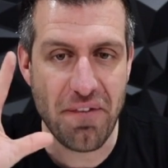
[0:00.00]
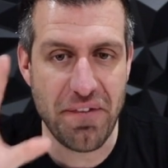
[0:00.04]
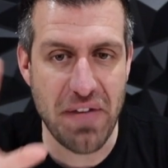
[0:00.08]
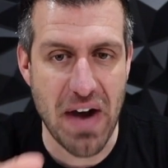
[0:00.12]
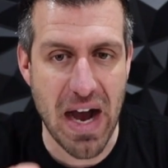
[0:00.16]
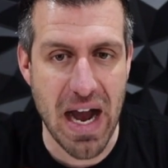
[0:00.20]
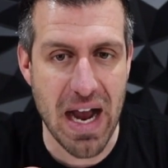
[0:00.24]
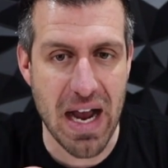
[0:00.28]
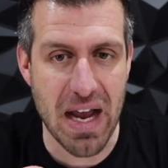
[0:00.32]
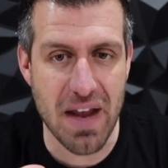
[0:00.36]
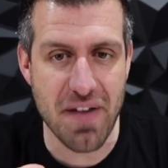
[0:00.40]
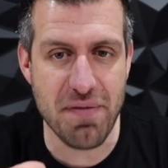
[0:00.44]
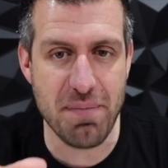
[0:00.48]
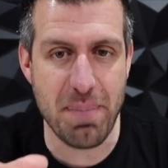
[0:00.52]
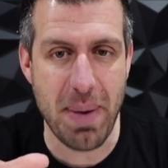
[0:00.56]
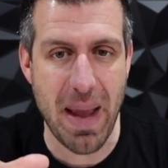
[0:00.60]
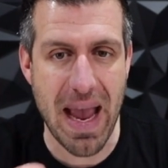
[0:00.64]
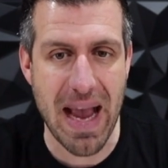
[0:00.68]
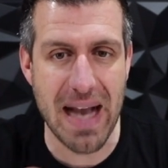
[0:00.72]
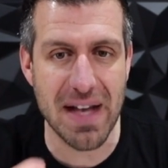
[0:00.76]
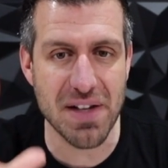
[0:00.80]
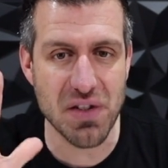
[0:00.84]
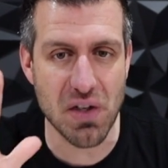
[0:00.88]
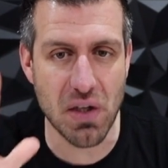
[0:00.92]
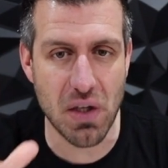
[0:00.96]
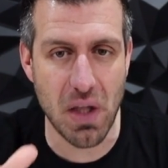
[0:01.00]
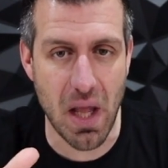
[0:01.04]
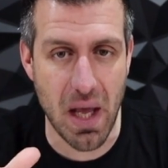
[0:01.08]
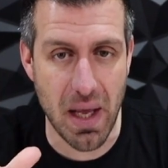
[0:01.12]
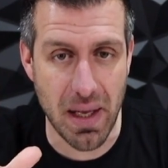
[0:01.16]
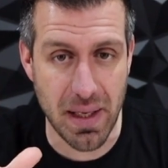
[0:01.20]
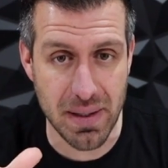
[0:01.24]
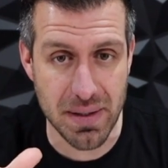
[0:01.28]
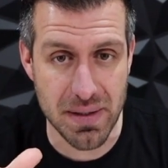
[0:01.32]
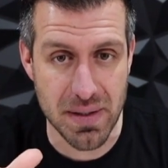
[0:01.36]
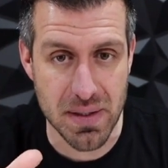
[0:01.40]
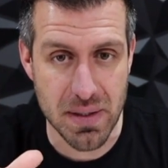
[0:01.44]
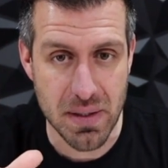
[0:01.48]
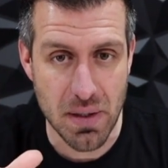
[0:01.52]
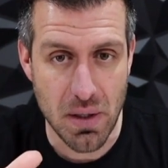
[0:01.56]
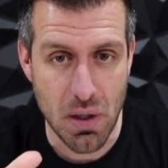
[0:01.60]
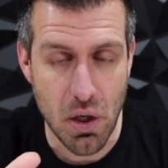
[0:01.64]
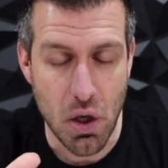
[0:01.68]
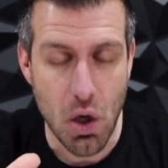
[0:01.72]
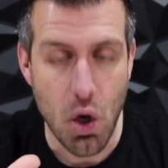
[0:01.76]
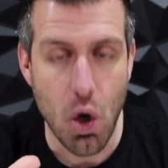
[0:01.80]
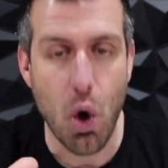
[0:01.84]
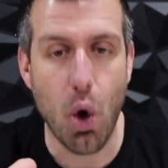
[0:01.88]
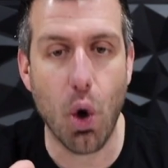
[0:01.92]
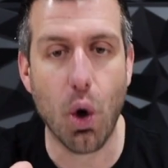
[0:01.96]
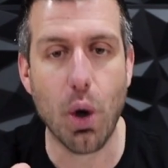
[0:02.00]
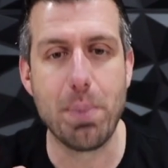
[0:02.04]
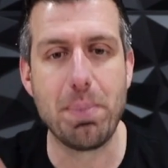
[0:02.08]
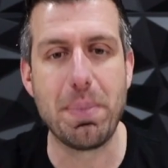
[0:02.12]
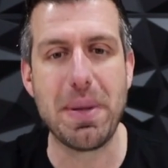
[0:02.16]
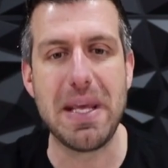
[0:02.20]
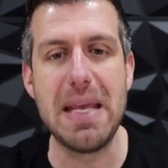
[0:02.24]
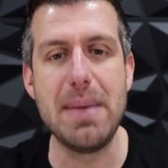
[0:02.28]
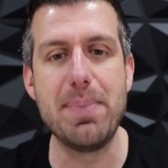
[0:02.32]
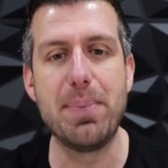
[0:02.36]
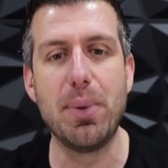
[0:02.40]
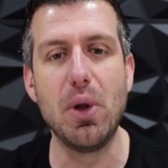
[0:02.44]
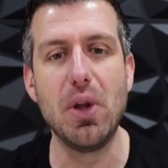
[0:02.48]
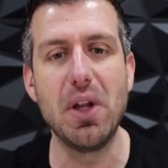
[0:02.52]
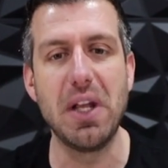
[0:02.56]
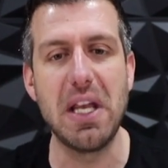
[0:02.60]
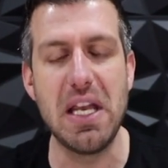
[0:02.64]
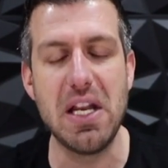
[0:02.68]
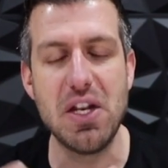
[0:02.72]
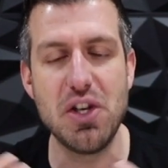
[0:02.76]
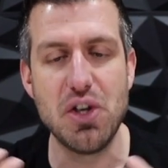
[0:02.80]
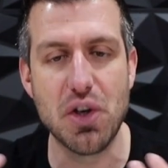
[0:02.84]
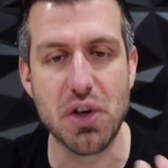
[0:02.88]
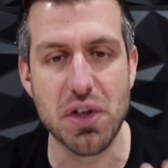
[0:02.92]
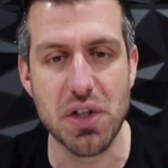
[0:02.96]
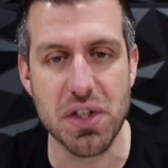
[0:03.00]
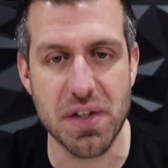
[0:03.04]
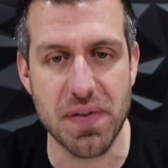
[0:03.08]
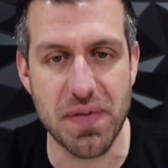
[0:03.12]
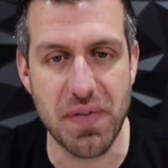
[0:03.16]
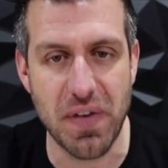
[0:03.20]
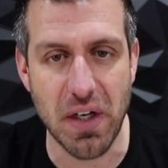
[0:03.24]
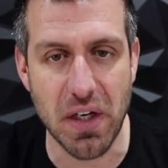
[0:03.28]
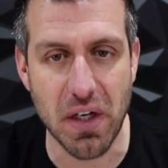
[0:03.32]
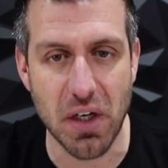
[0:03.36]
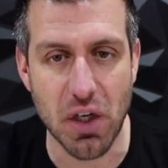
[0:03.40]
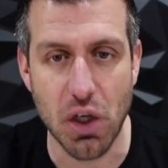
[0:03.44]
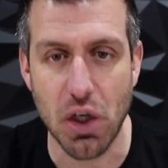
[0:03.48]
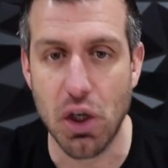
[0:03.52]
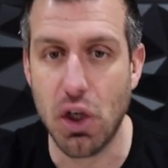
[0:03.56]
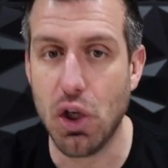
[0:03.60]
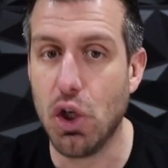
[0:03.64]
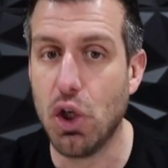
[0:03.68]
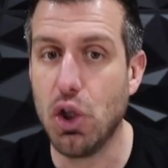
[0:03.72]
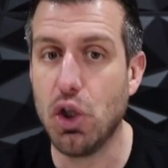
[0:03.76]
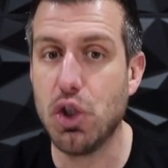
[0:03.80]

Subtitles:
5 past clients or people in your sphere.